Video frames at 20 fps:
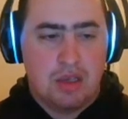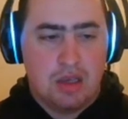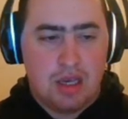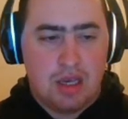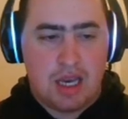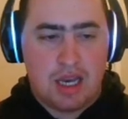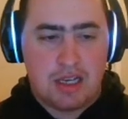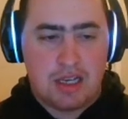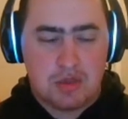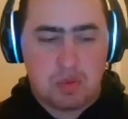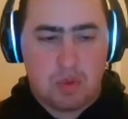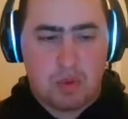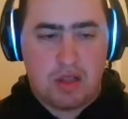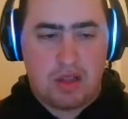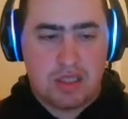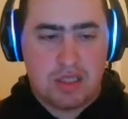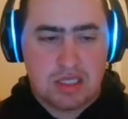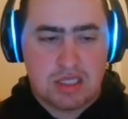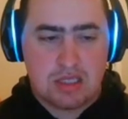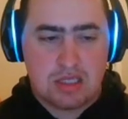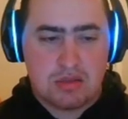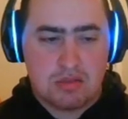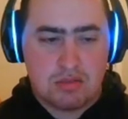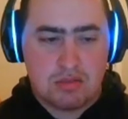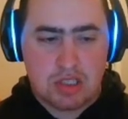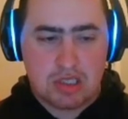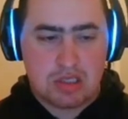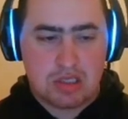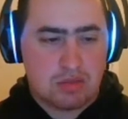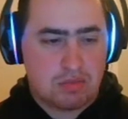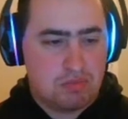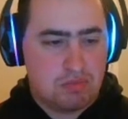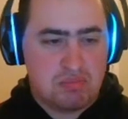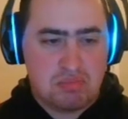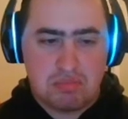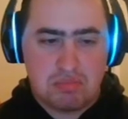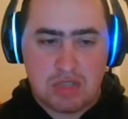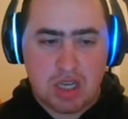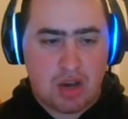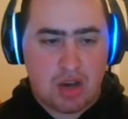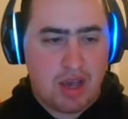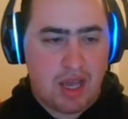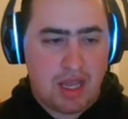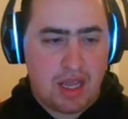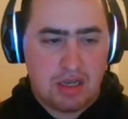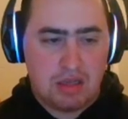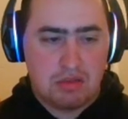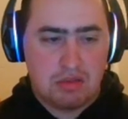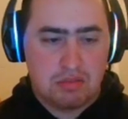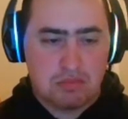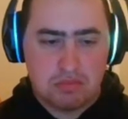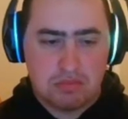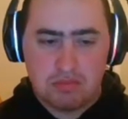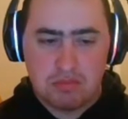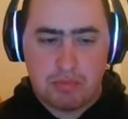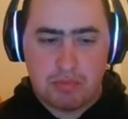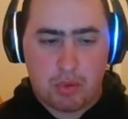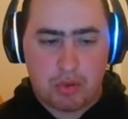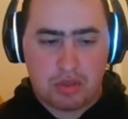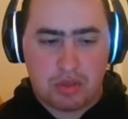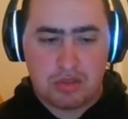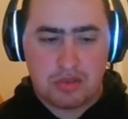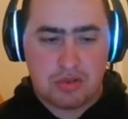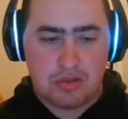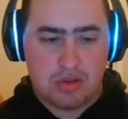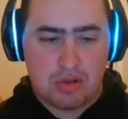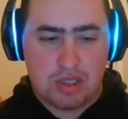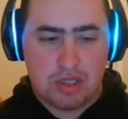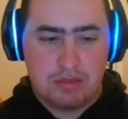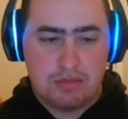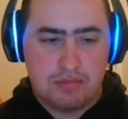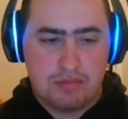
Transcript: as well as just go ahead and board control it.